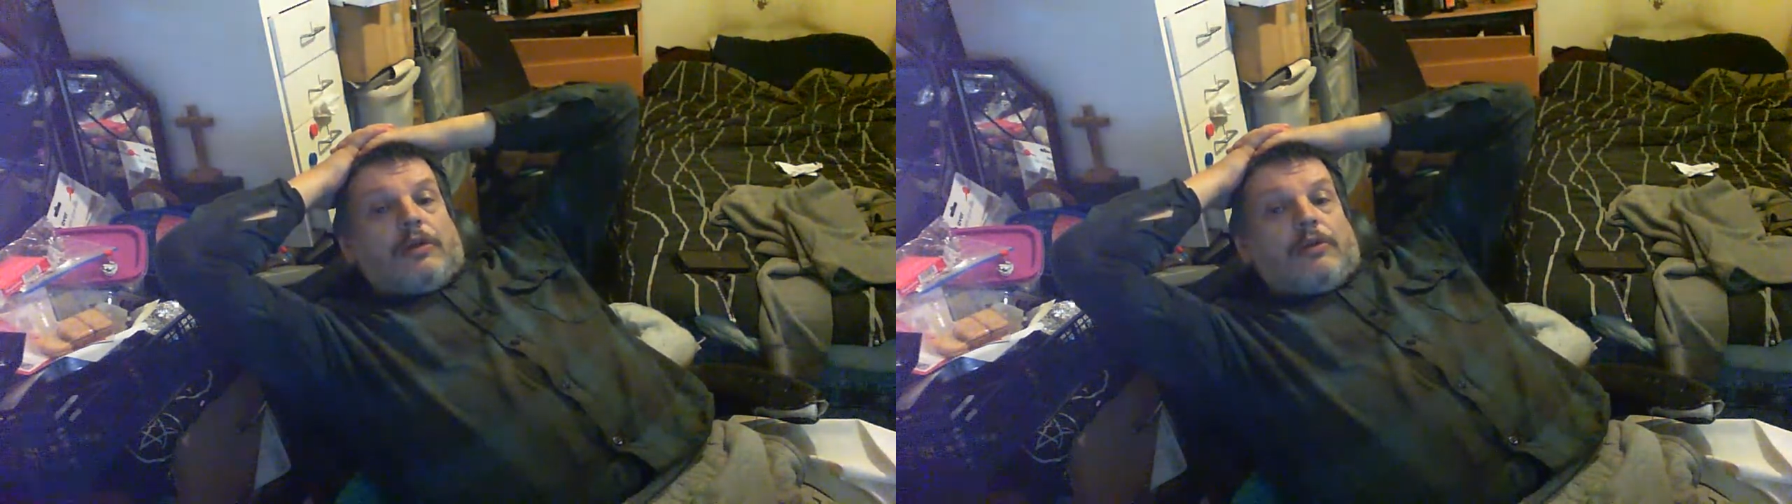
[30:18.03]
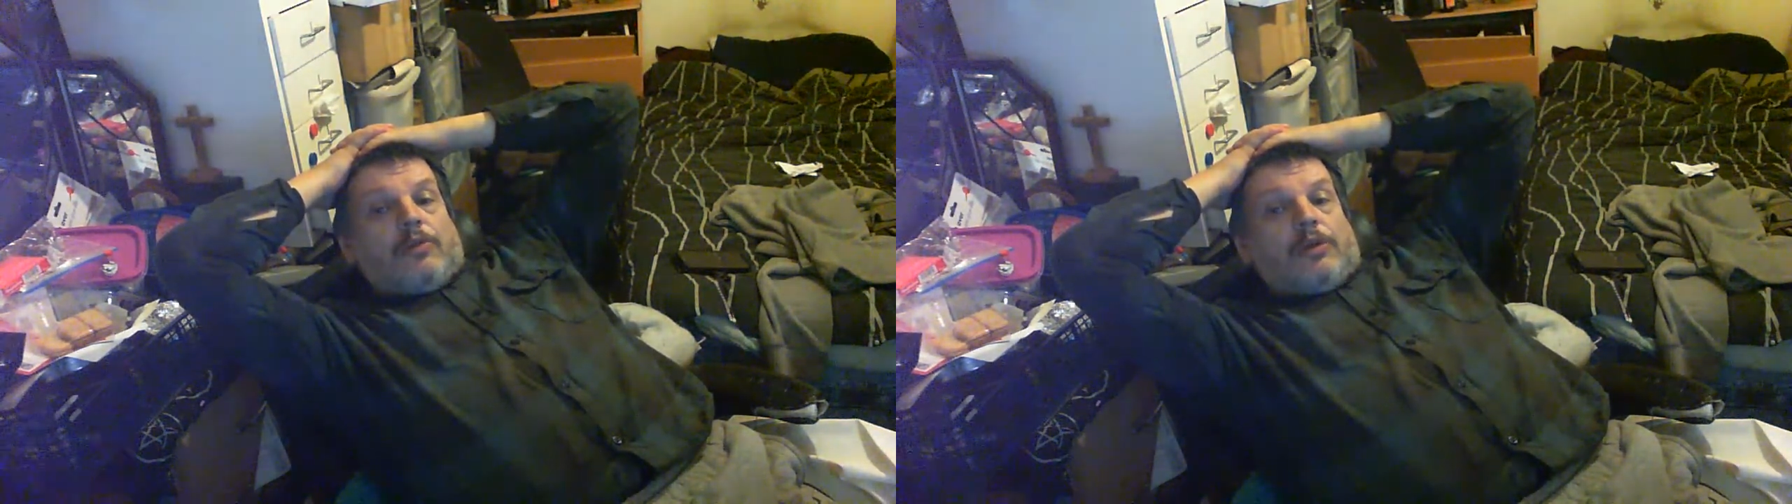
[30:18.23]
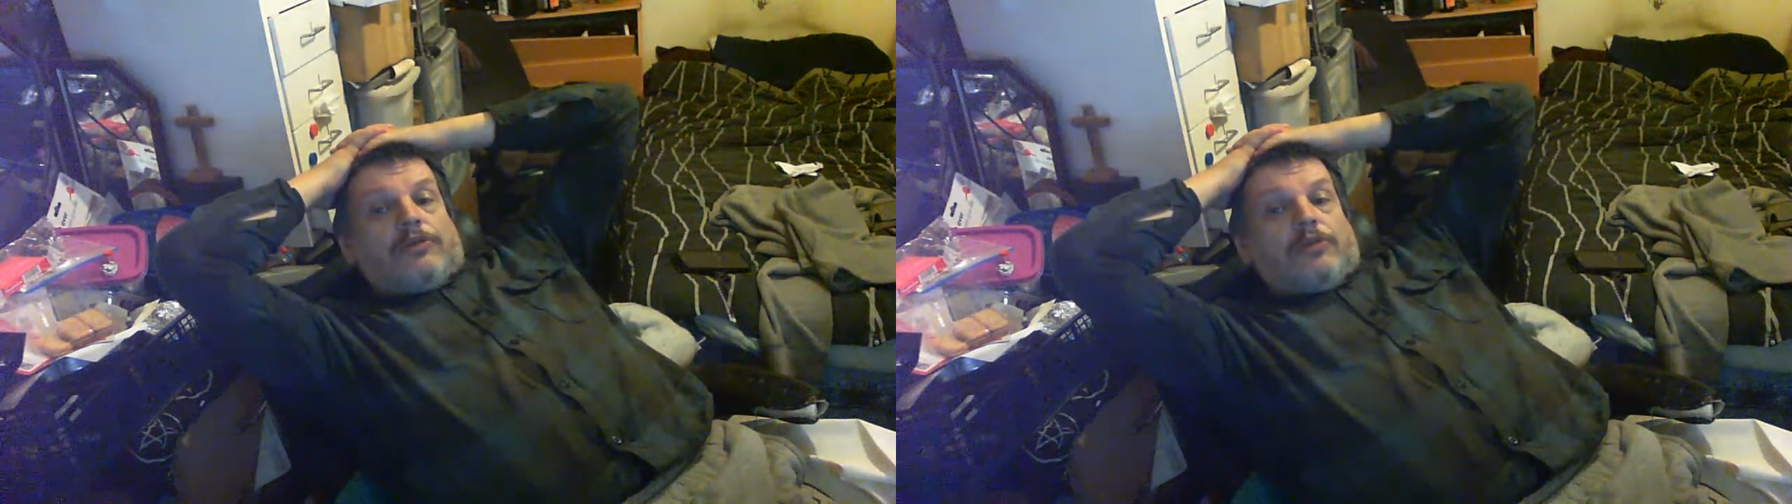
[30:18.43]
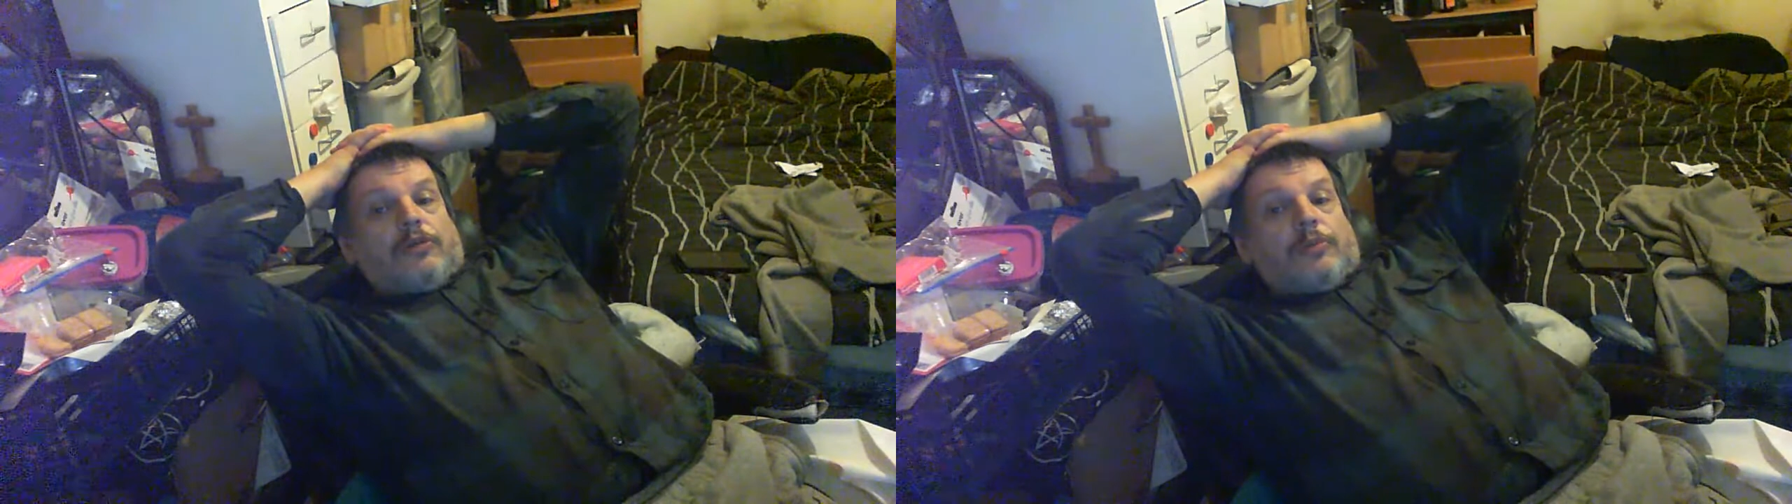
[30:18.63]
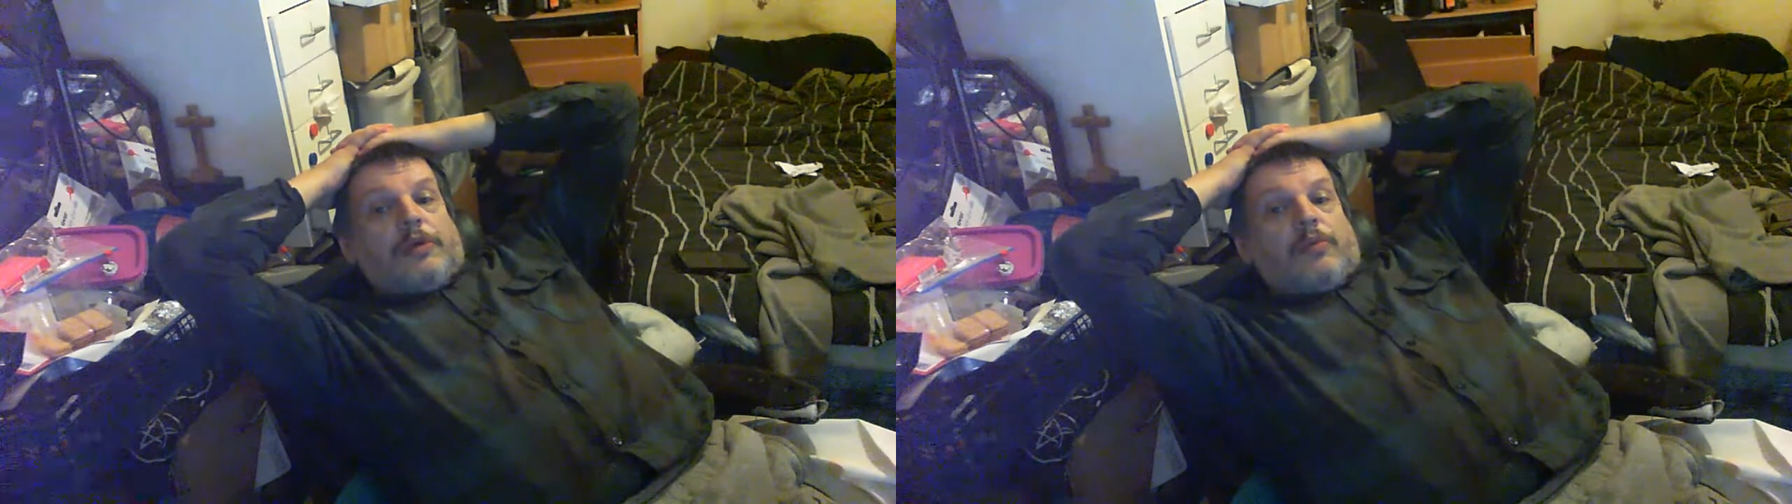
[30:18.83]
Wait until
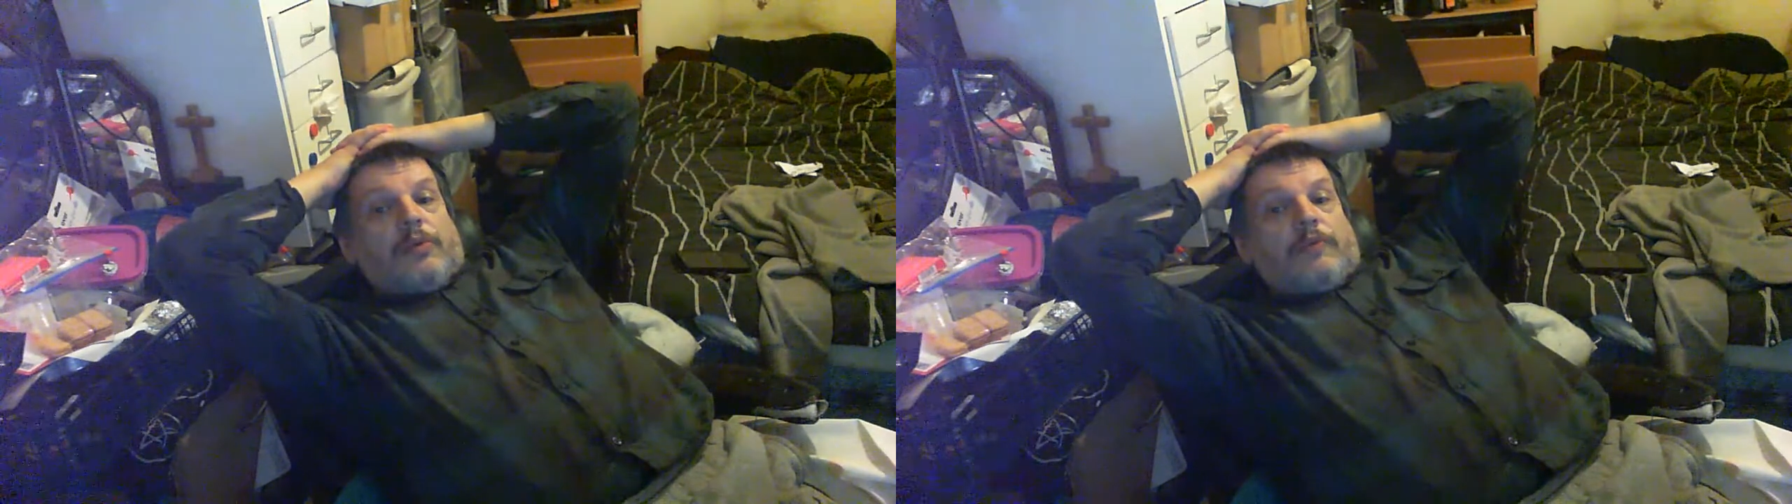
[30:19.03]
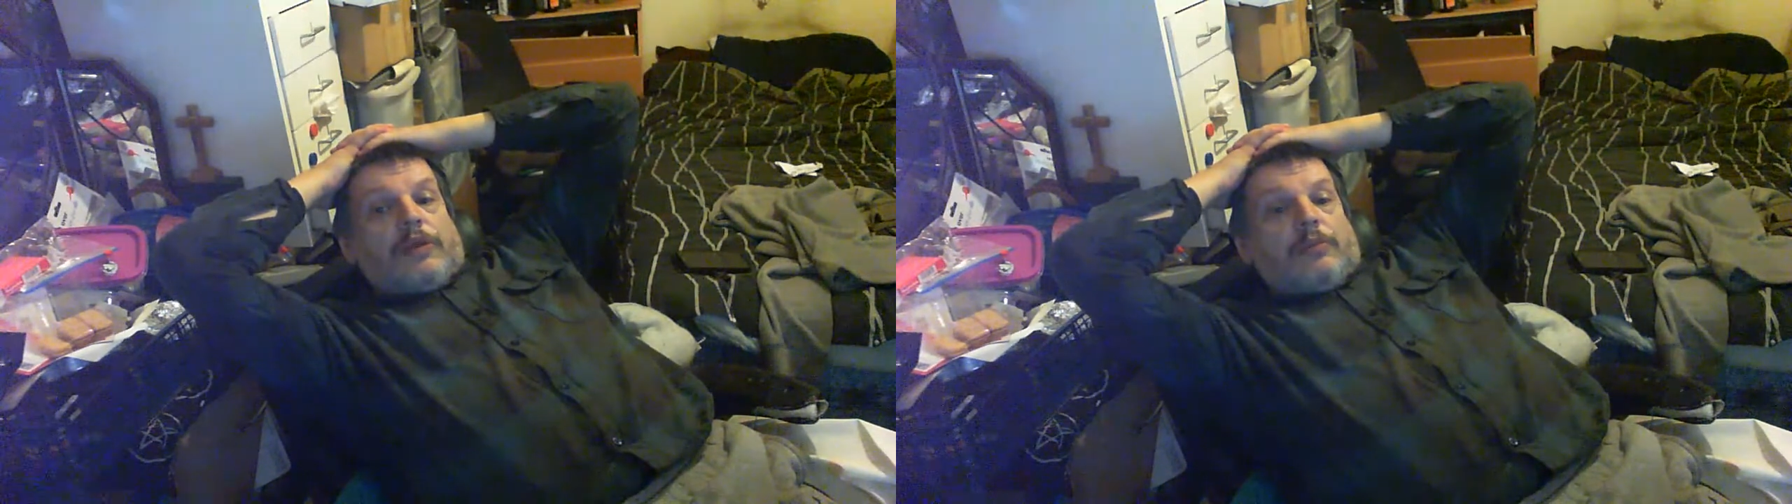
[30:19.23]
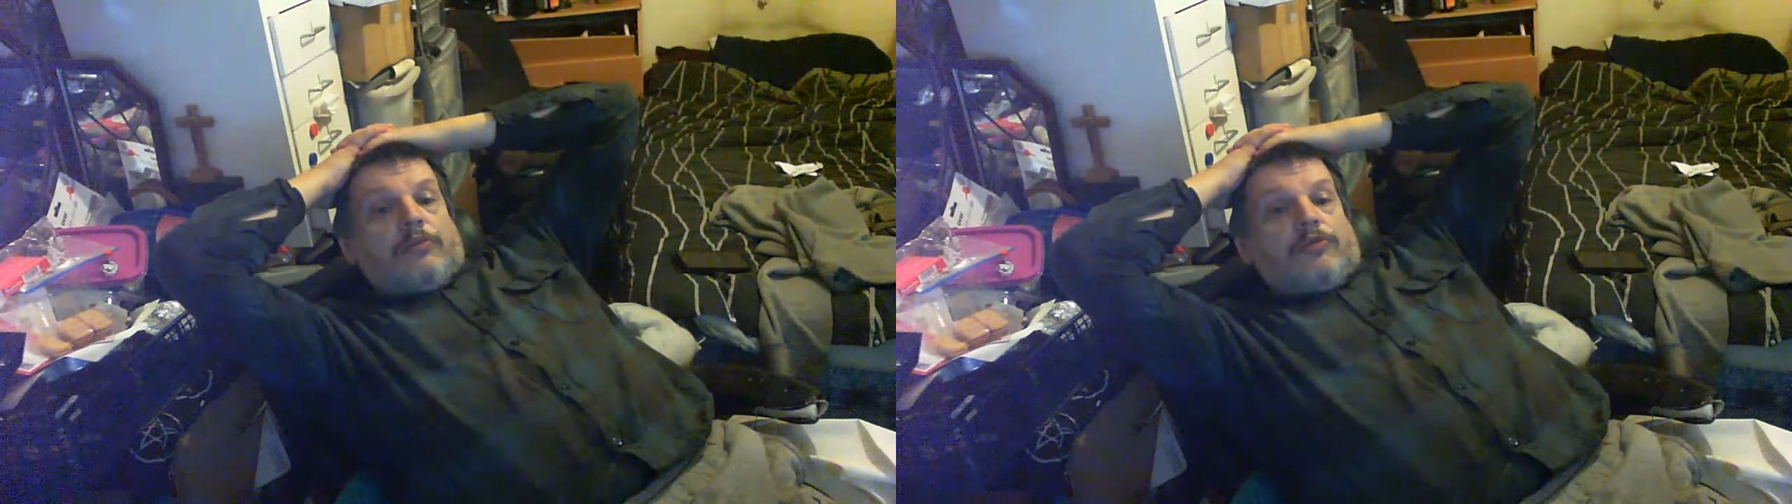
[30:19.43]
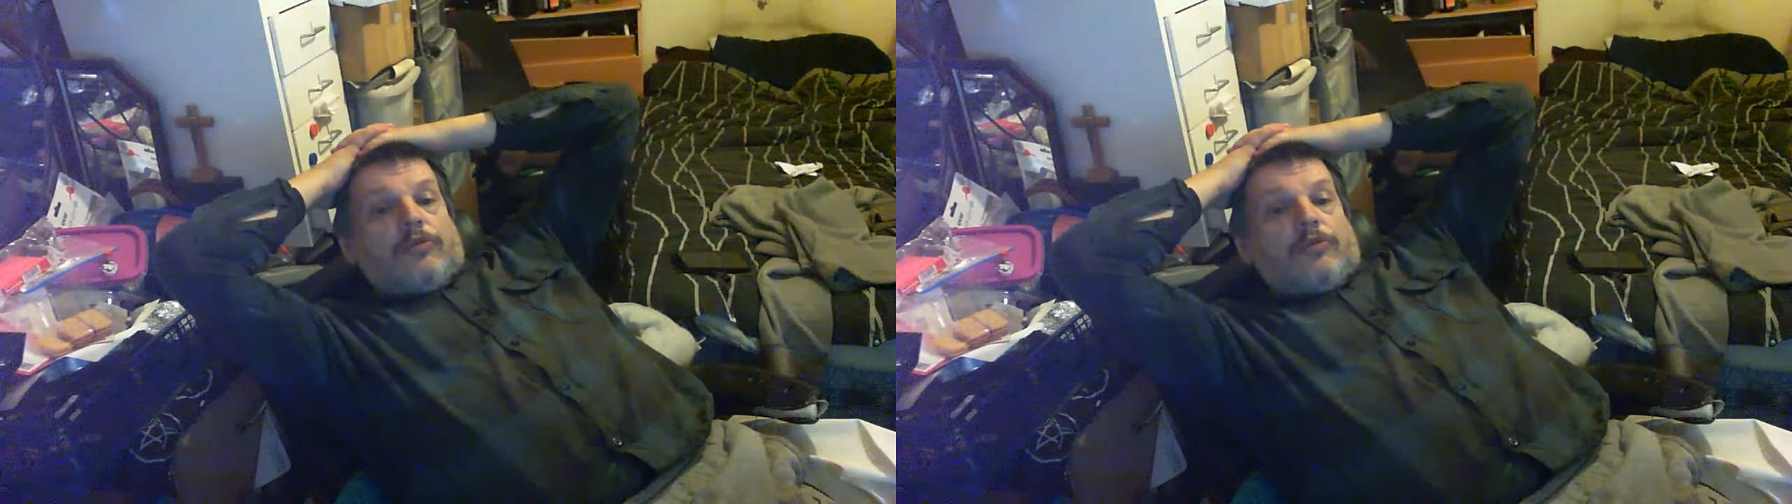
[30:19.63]
the better weather comes